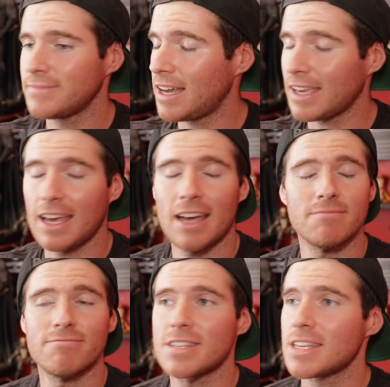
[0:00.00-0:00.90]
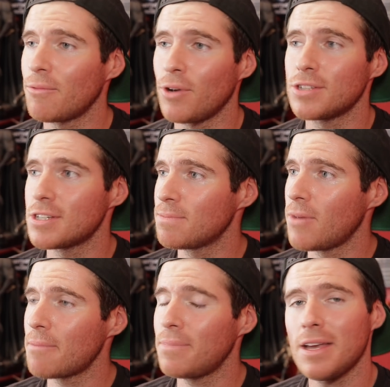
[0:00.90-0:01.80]
Again, someone just
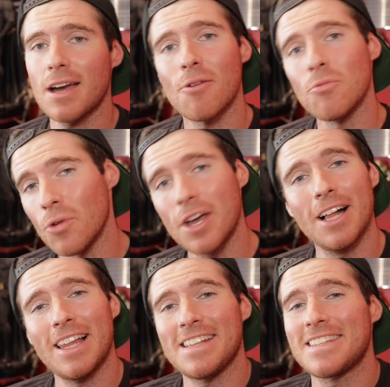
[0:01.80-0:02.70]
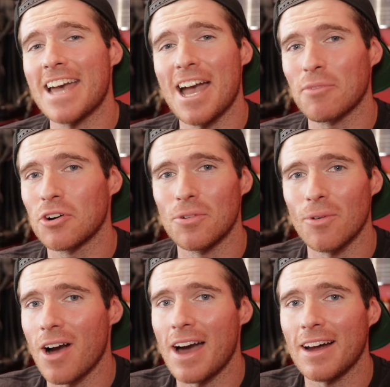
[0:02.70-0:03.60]
might be a really damn good
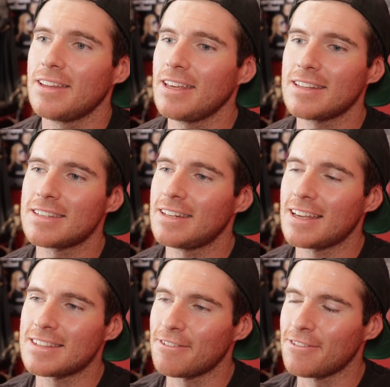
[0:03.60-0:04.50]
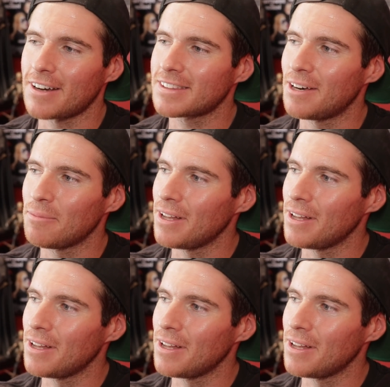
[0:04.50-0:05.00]
writer. The internet's a fucked up